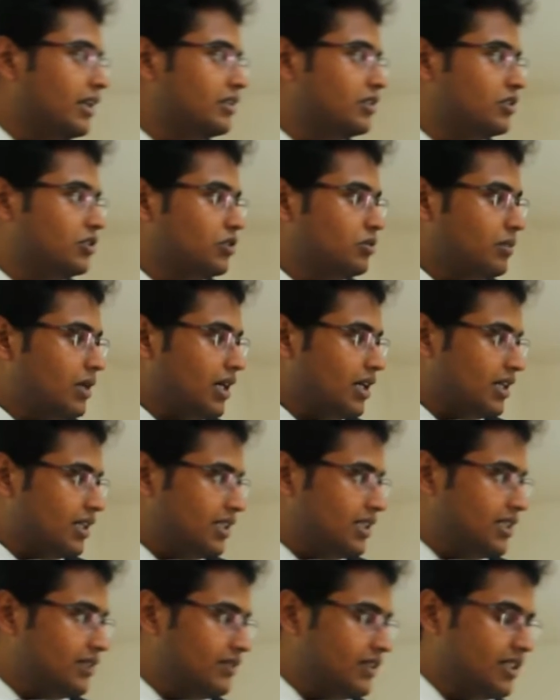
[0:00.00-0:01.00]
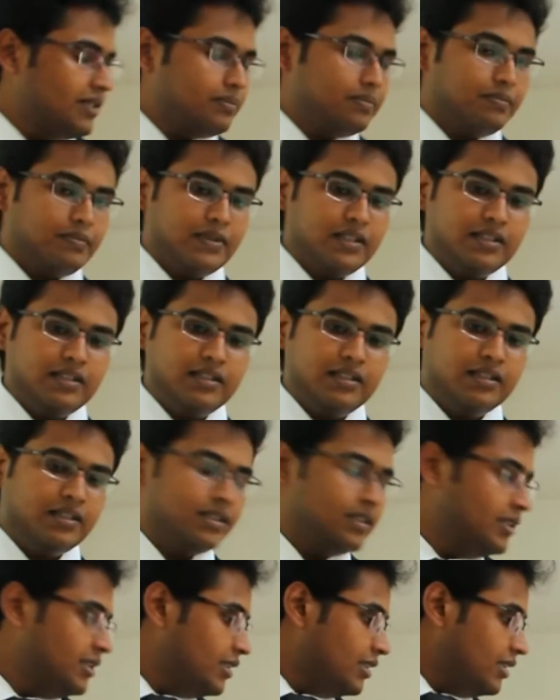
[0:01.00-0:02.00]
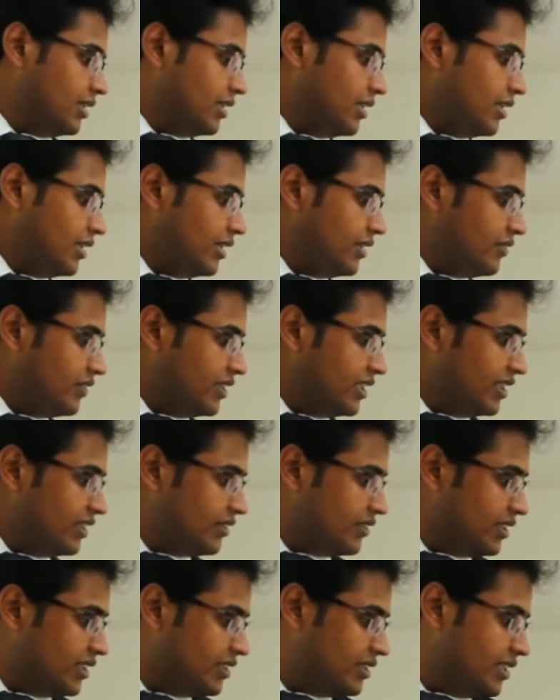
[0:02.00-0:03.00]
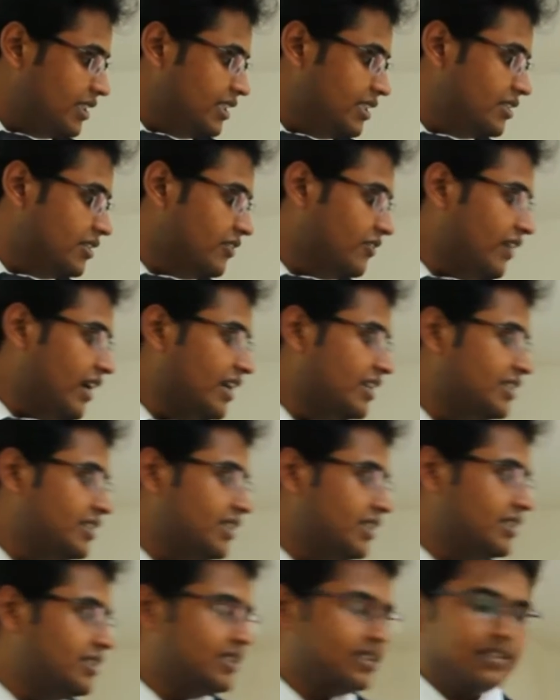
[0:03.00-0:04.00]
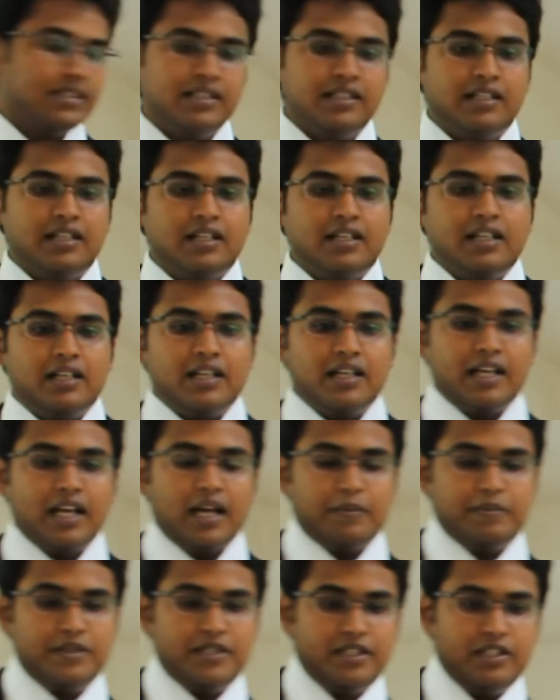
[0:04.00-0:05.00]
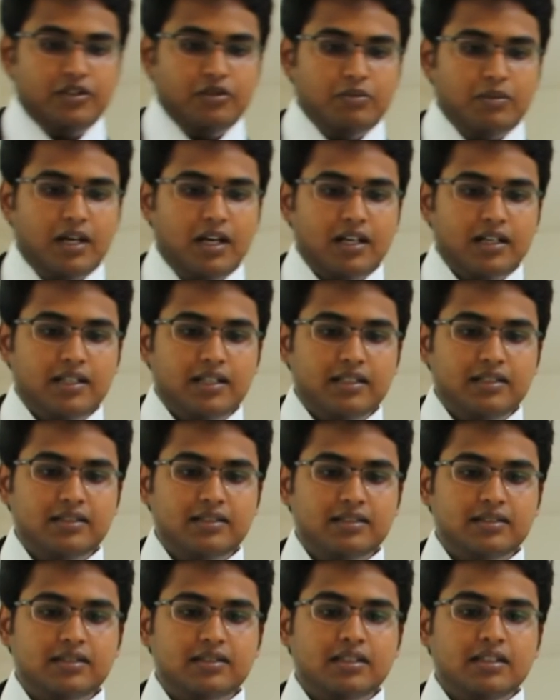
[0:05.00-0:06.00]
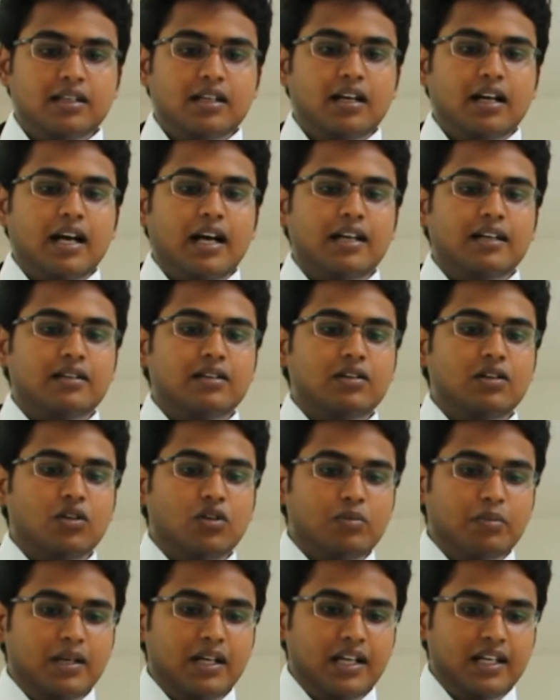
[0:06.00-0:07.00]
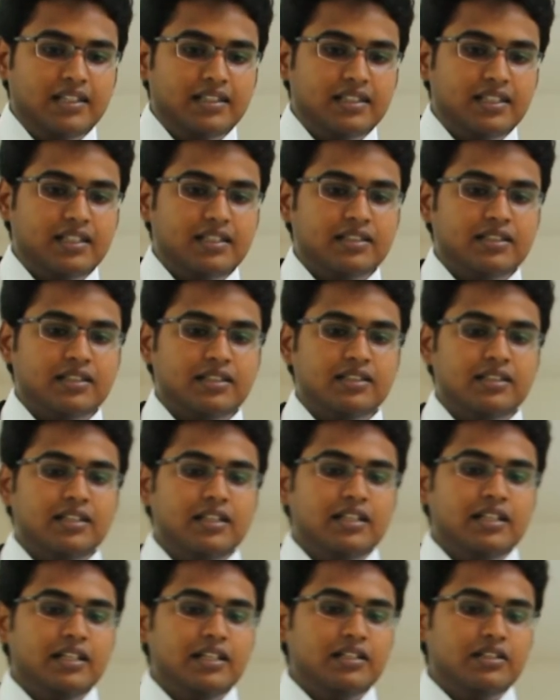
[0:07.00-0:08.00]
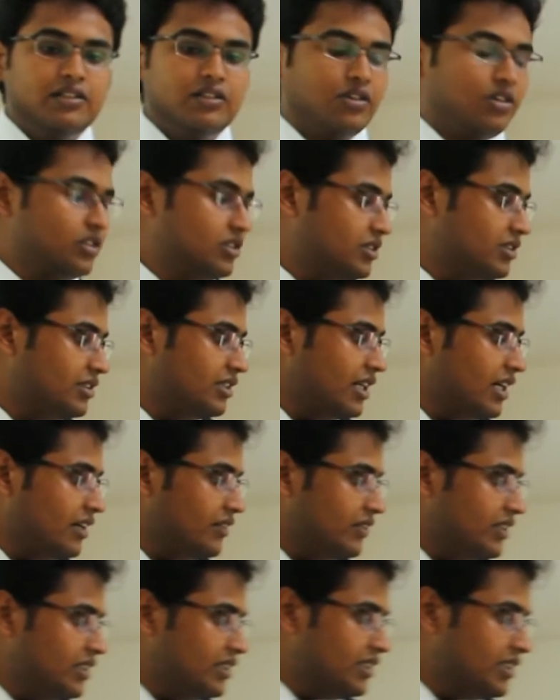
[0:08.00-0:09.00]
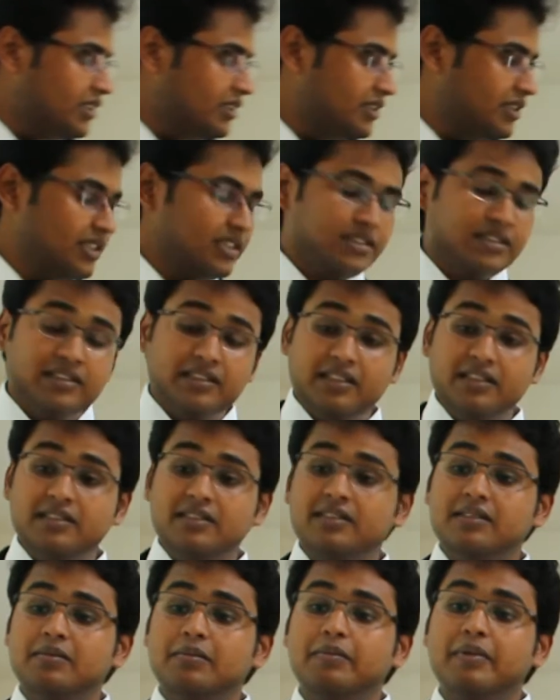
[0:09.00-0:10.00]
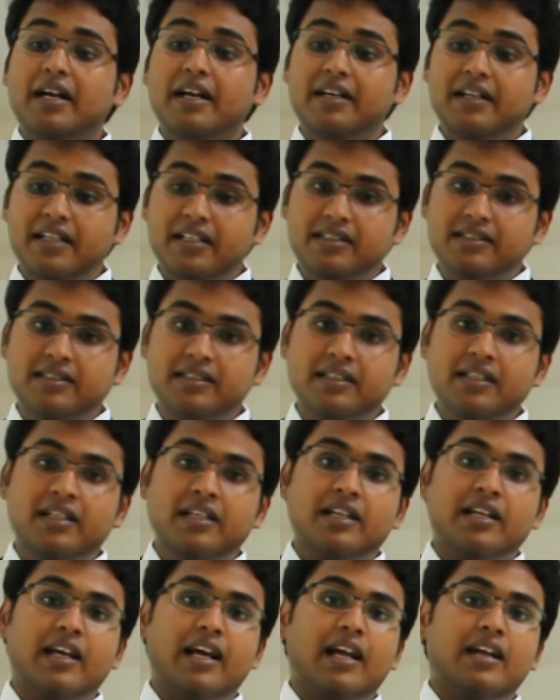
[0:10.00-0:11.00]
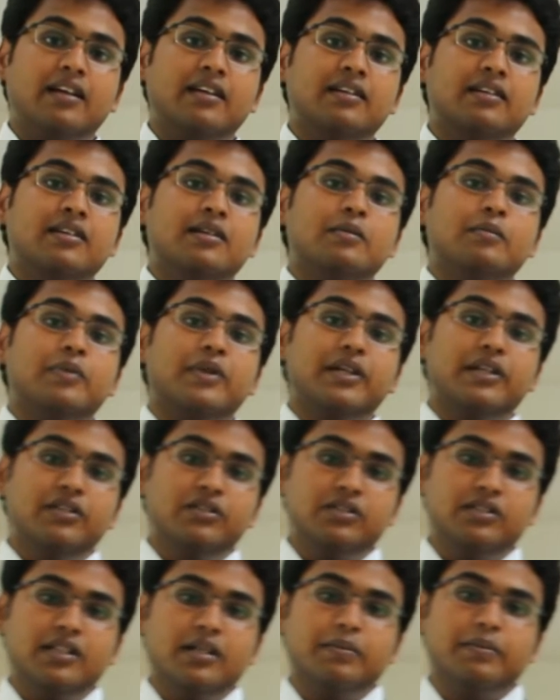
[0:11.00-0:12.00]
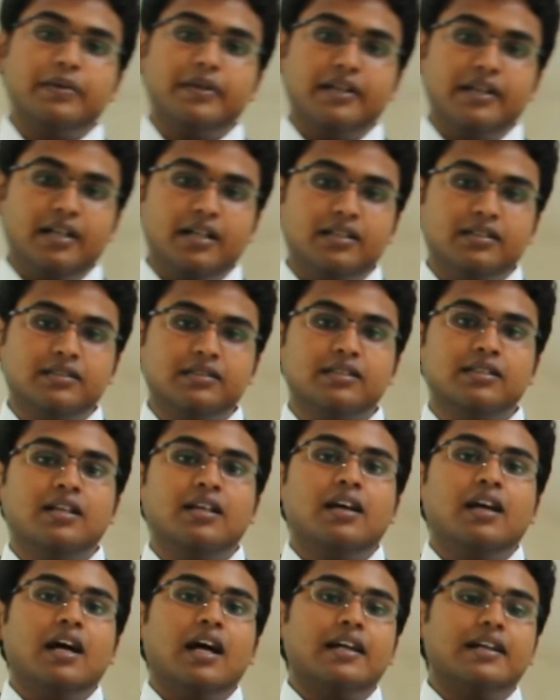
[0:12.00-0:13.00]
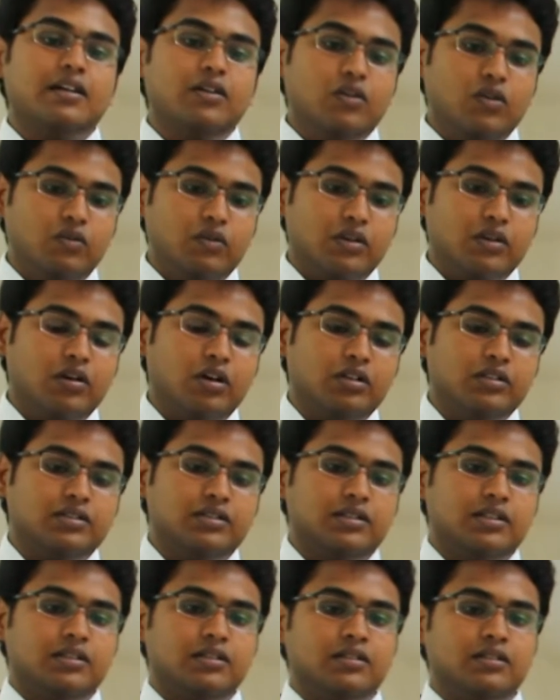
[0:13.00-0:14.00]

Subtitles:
through market development, it would increase the ease of access, capture new markets, and globalization in cross-drive industries, since brandix can produce their products at a lower cost.